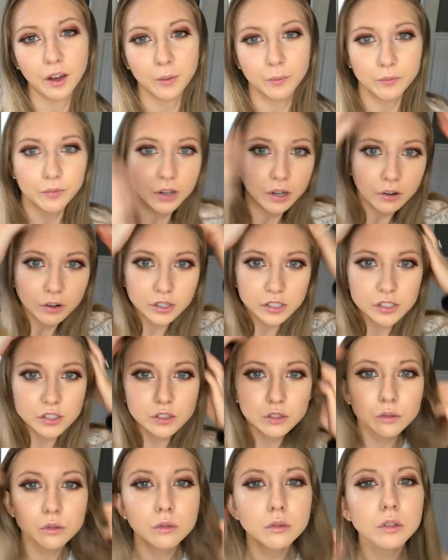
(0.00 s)
very
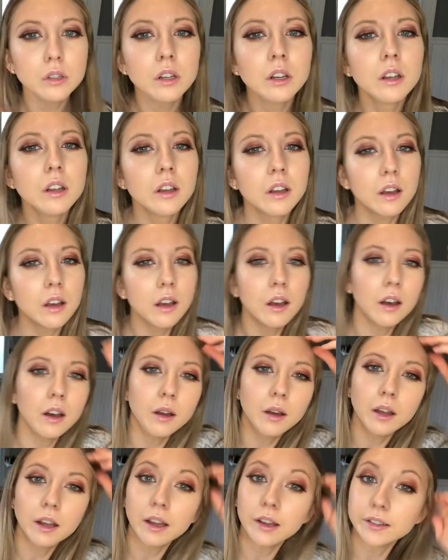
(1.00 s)
soon,
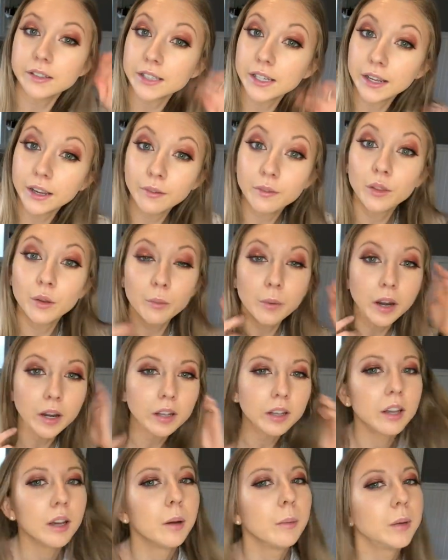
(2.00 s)
as I have the
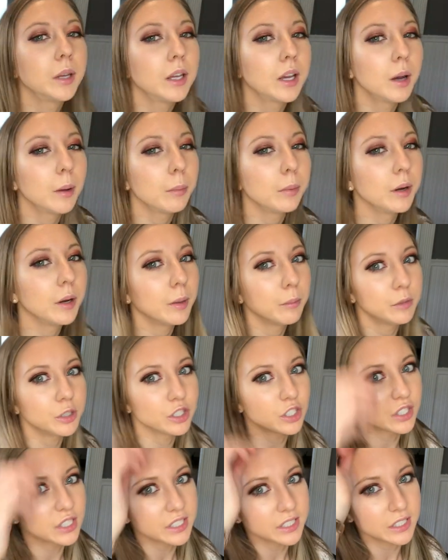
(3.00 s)
wedding coming up and I'm
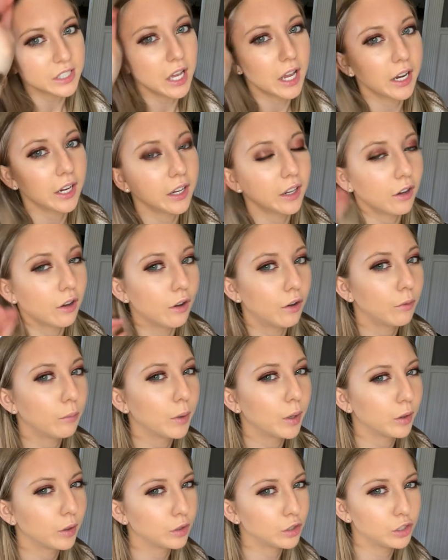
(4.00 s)
just deciding on
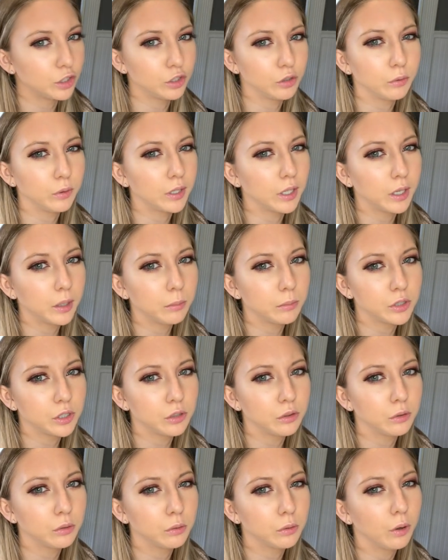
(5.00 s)
whether to do an
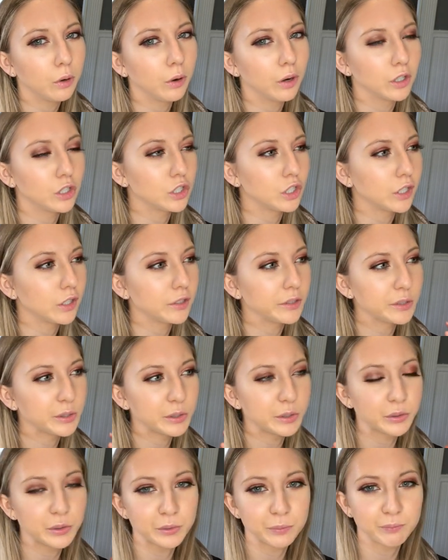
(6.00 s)
updo or
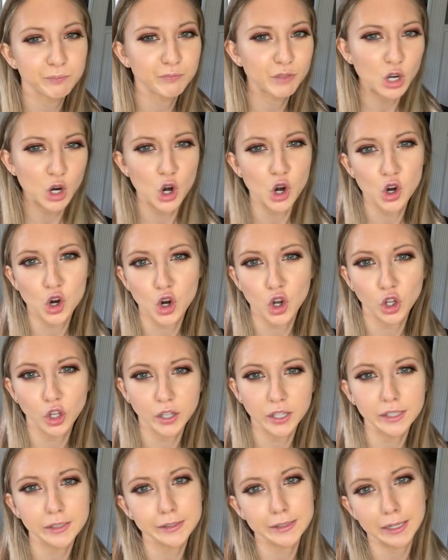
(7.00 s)
just curl
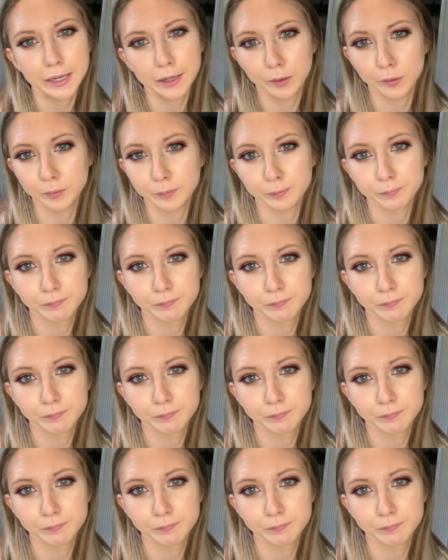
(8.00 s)
and down.